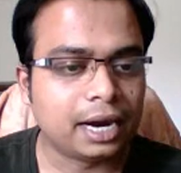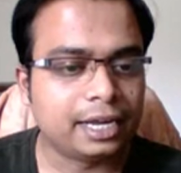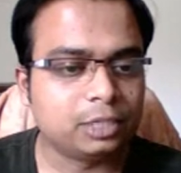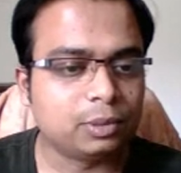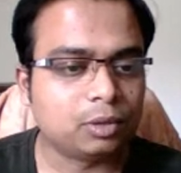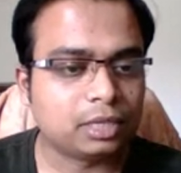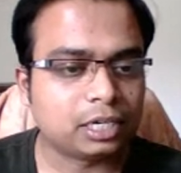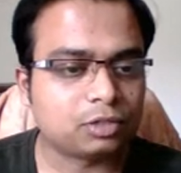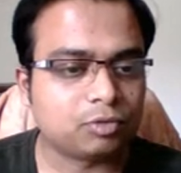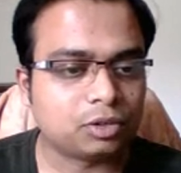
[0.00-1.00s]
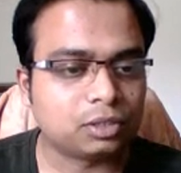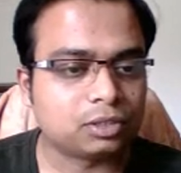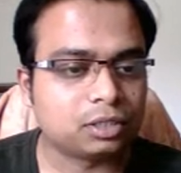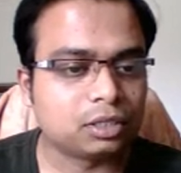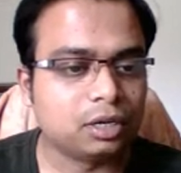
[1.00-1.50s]
and H below, that is for
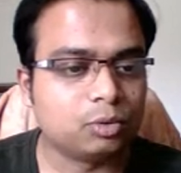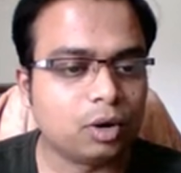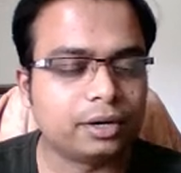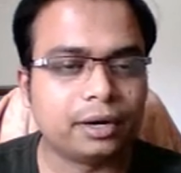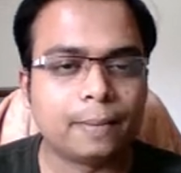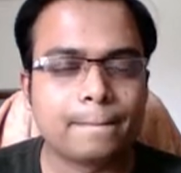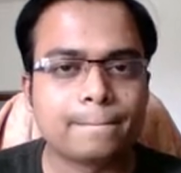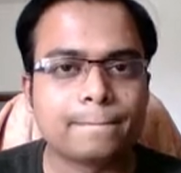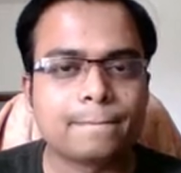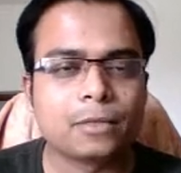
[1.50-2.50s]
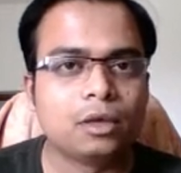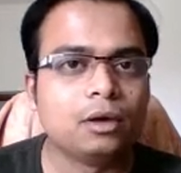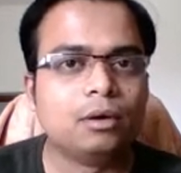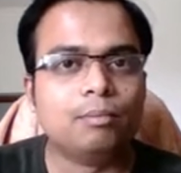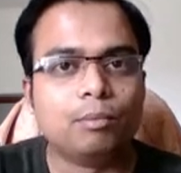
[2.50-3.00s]
this third quadrant.
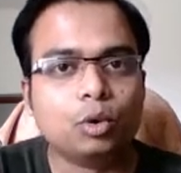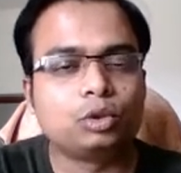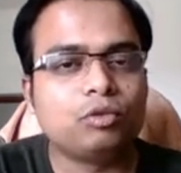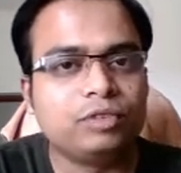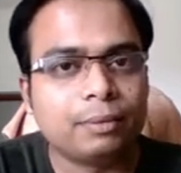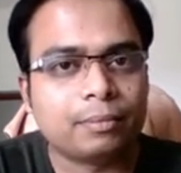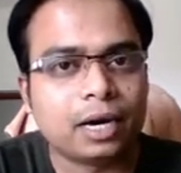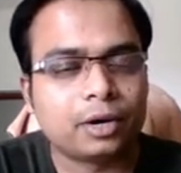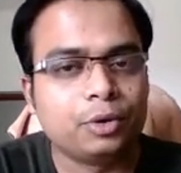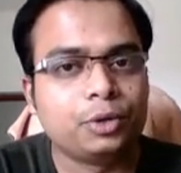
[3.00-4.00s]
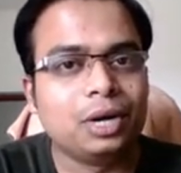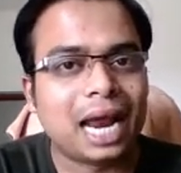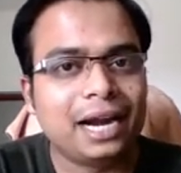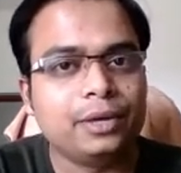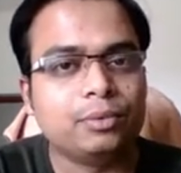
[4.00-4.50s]
Both of them are going to
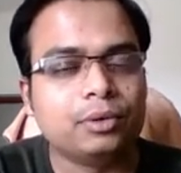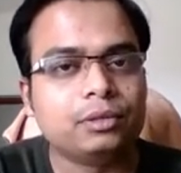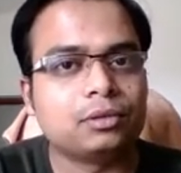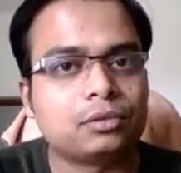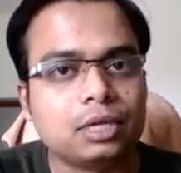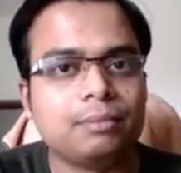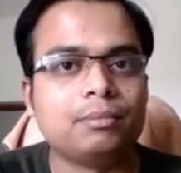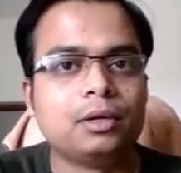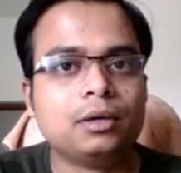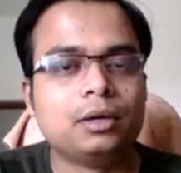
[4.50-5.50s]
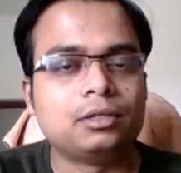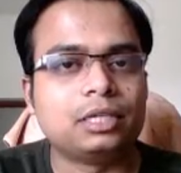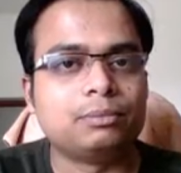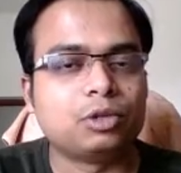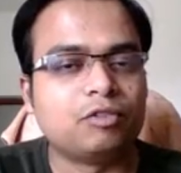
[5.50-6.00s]
land you in the same
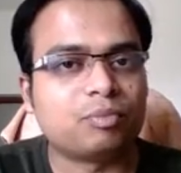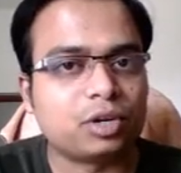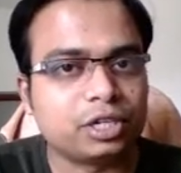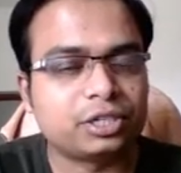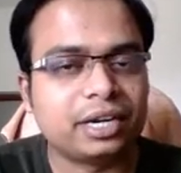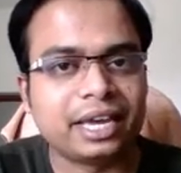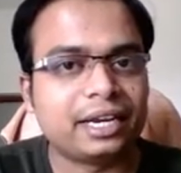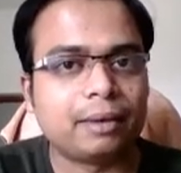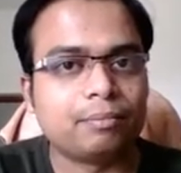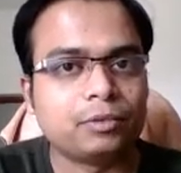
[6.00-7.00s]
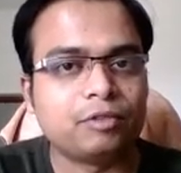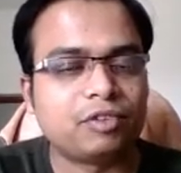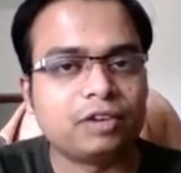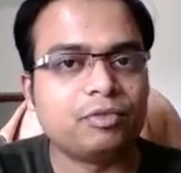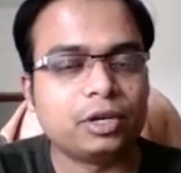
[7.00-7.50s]
sort of projection diagram, the
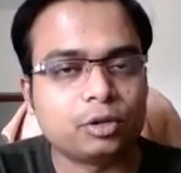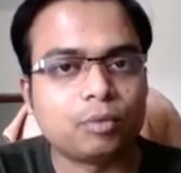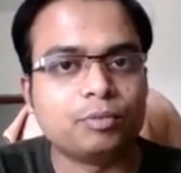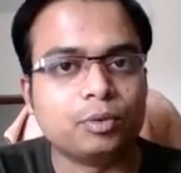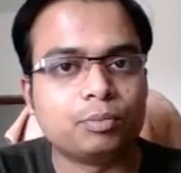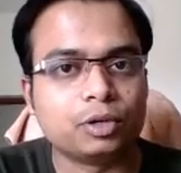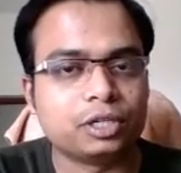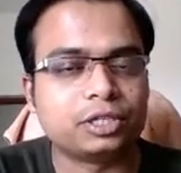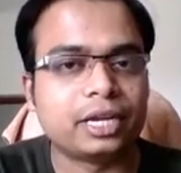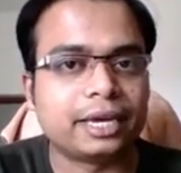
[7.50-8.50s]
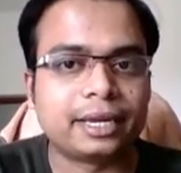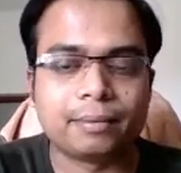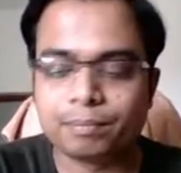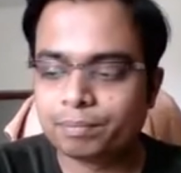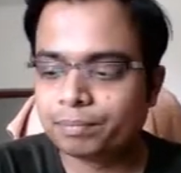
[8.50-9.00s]
front view and top view projection diagram.